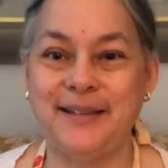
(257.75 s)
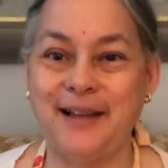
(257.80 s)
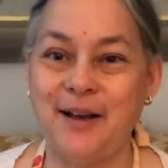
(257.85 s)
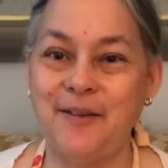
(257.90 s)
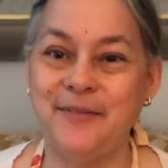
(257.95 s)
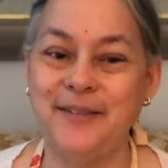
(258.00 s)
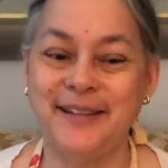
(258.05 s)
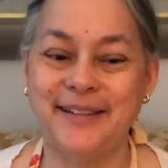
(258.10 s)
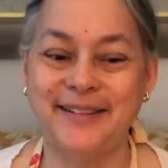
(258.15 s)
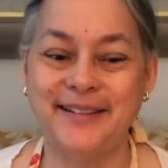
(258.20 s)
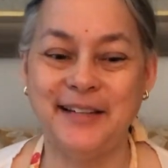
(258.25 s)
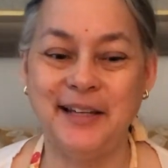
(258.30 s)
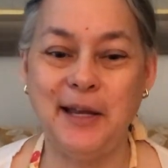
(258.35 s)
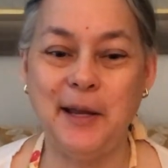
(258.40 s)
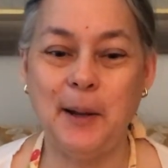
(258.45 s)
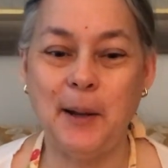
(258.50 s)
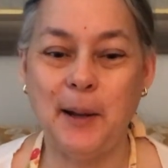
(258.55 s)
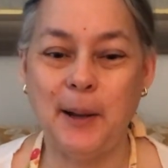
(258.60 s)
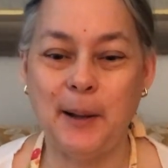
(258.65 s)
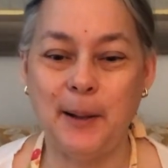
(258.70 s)

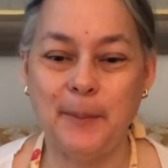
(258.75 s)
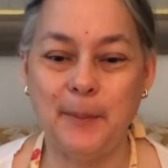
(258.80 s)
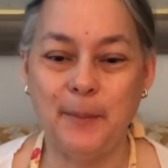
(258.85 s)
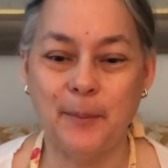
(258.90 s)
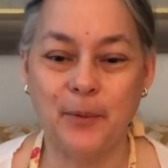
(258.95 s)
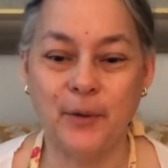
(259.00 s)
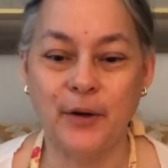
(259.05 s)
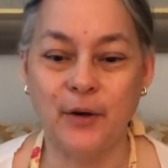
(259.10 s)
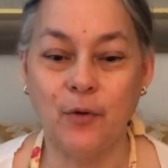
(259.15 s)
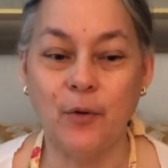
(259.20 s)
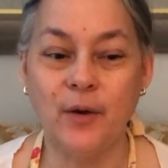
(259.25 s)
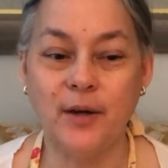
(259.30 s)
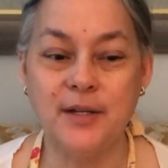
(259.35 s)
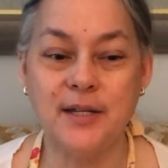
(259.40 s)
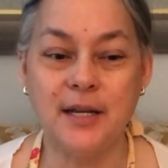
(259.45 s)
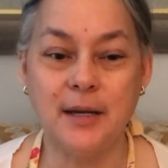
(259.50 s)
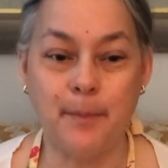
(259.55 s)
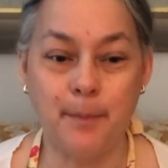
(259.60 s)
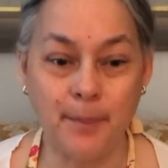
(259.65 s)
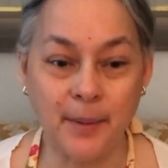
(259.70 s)
obviously um, we're in quarantine.